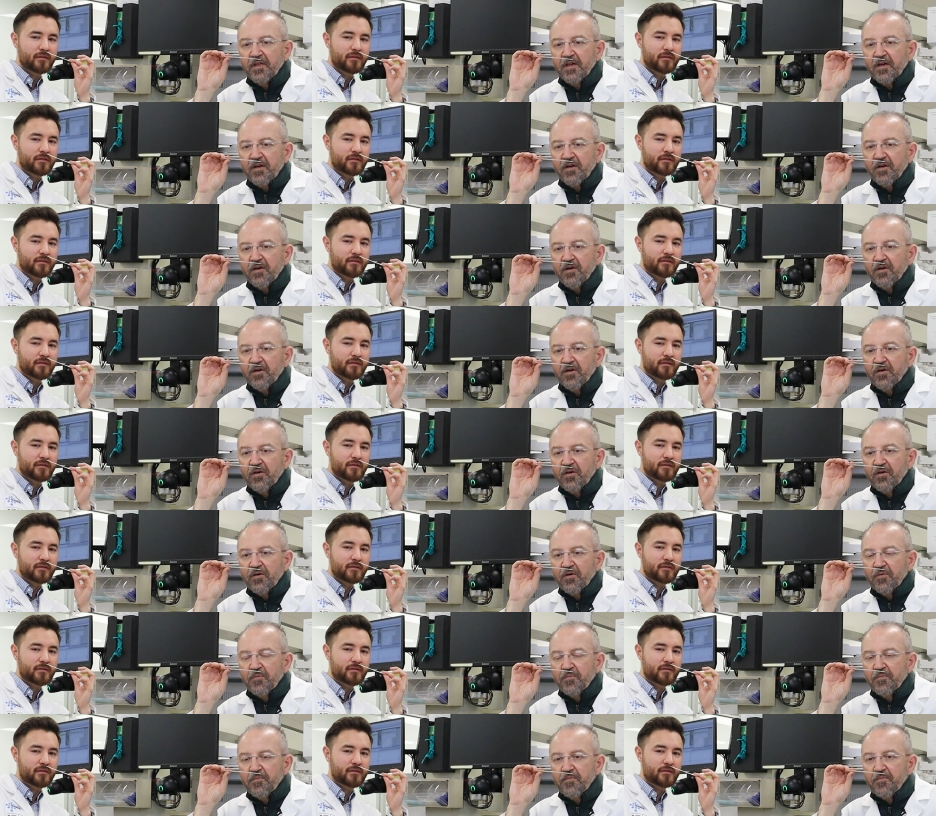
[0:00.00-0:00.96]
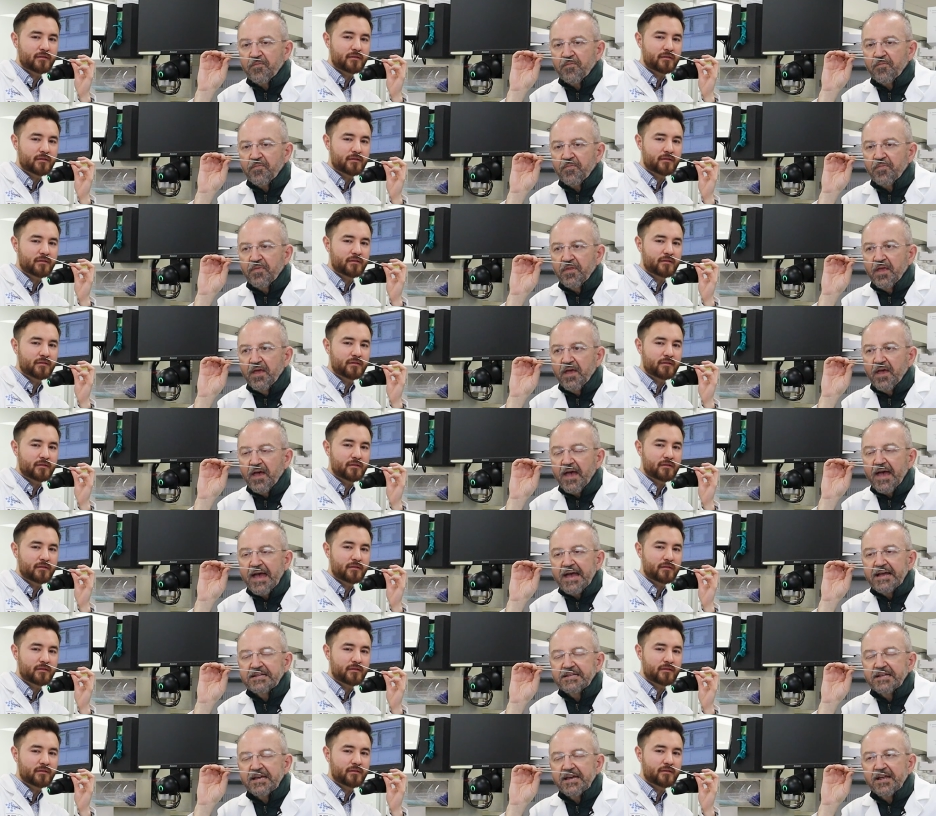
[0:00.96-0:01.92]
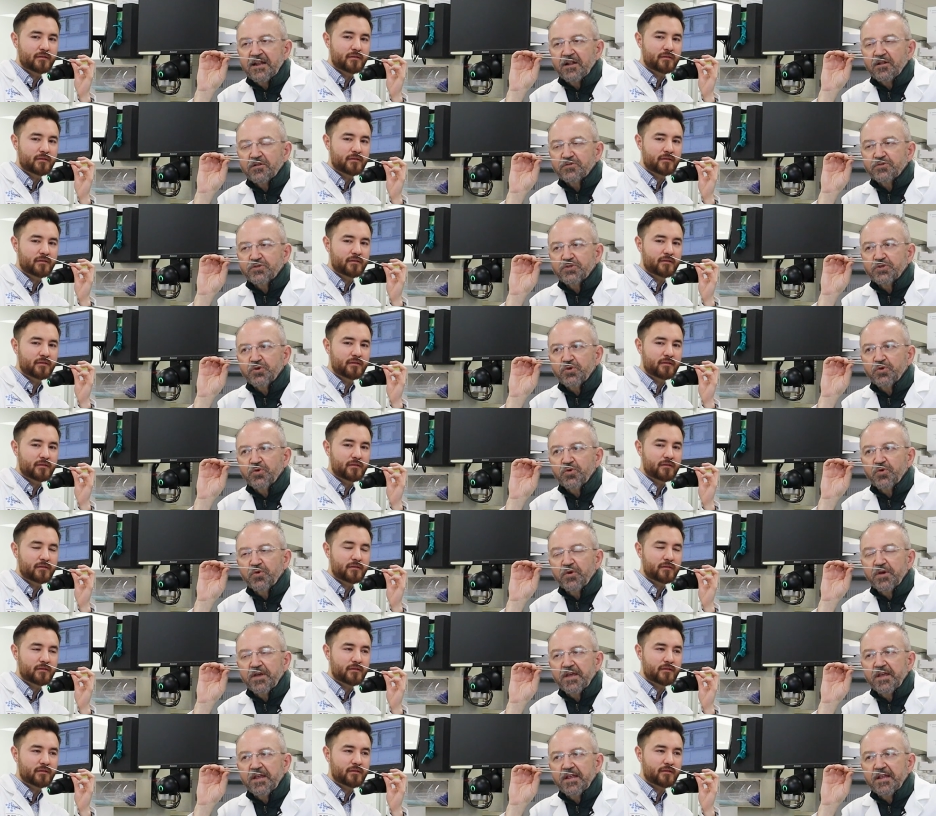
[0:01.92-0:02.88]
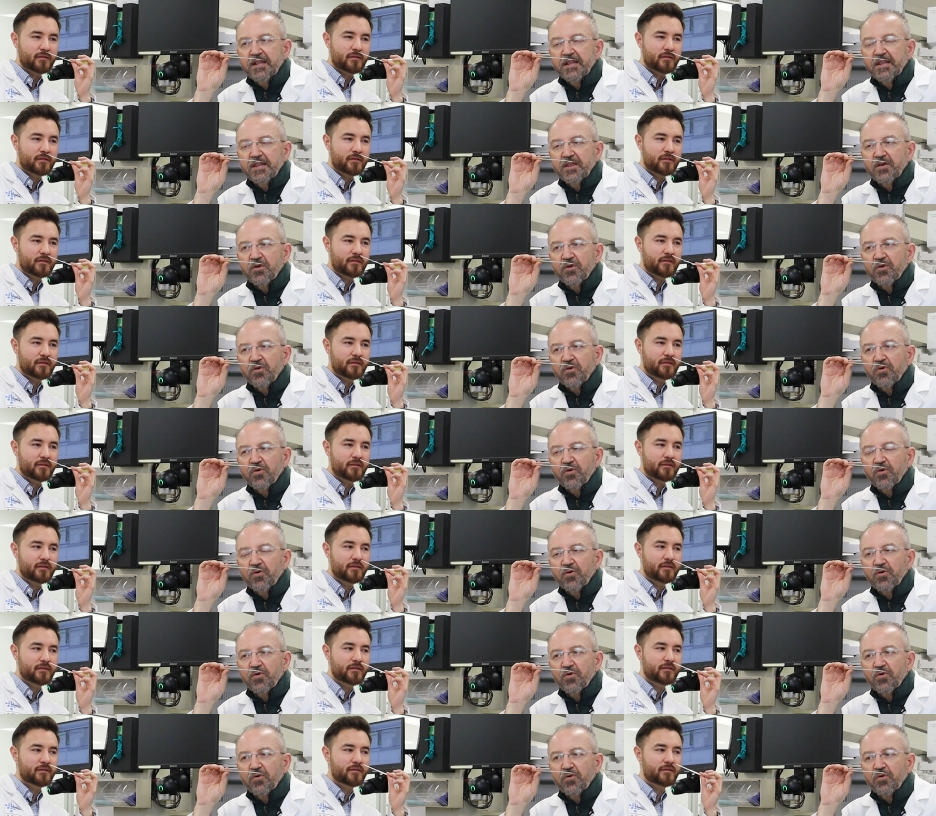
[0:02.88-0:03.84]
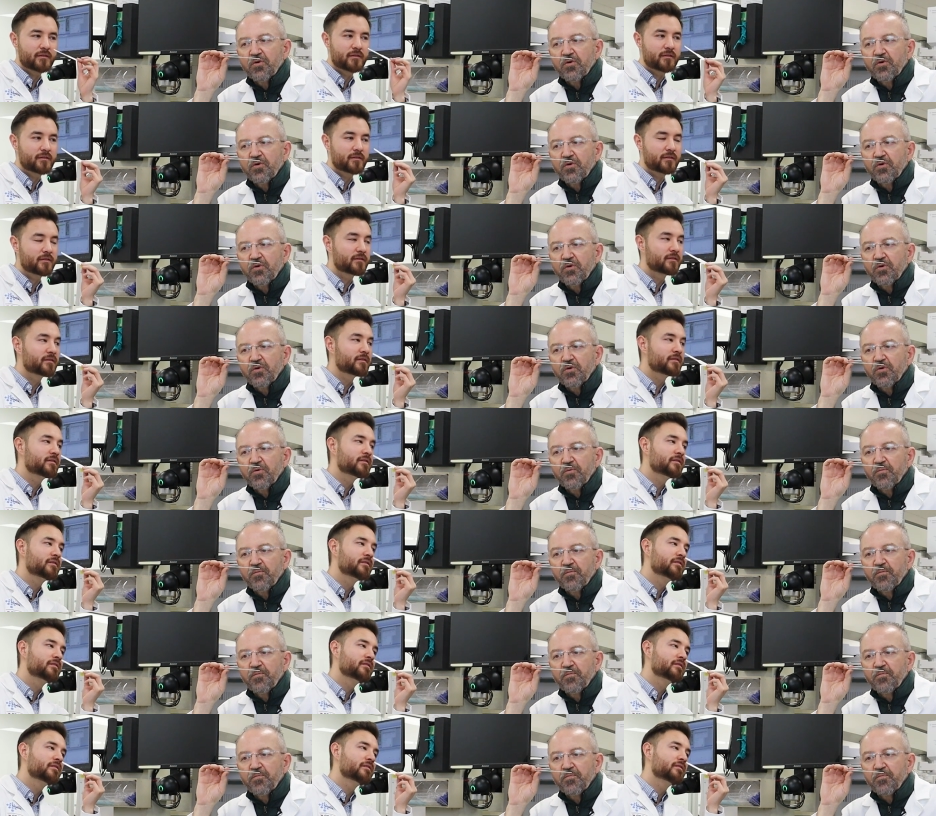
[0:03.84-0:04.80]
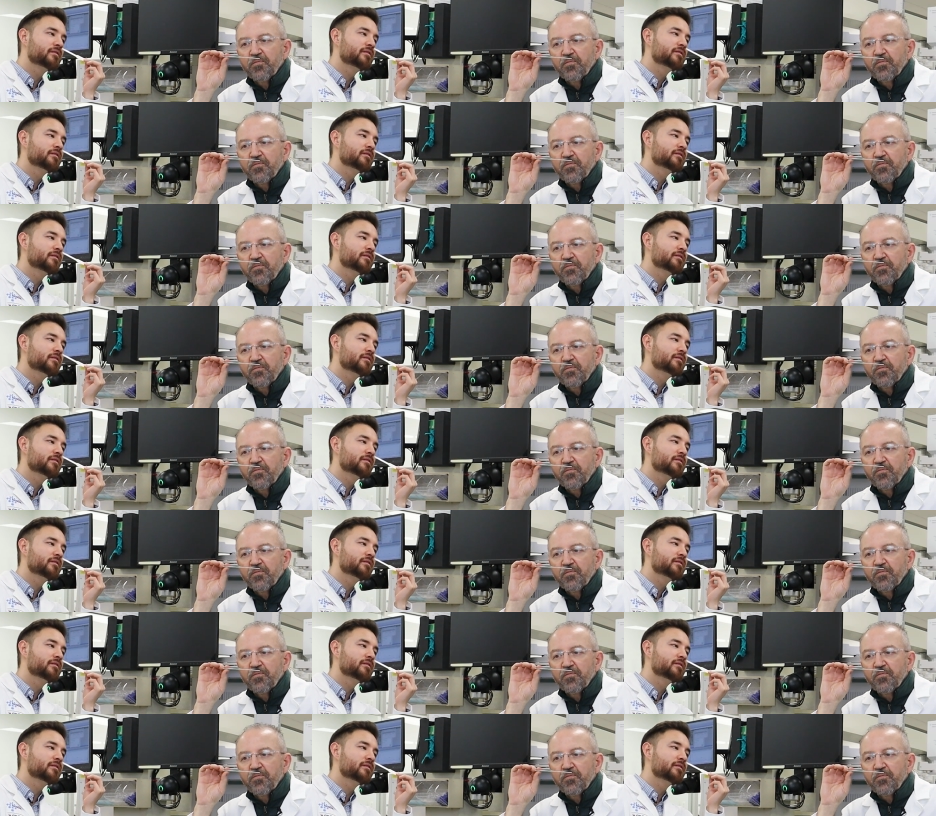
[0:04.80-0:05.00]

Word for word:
Speaker 1: yeah. Um, and and also in uh, um,